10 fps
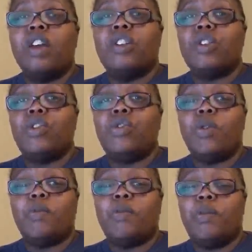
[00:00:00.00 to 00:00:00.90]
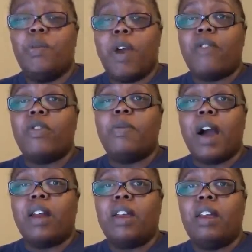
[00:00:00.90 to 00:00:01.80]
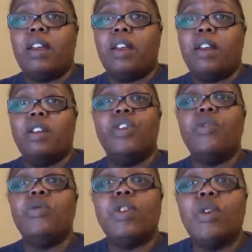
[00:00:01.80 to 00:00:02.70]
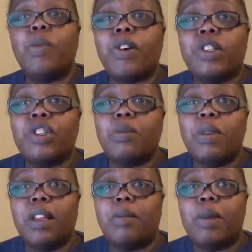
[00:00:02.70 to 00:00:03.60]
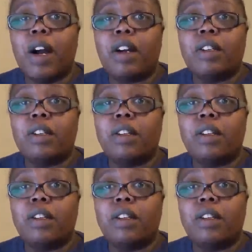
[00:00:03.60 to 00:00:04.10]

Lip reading: So you will, everybody, no person should be left behind.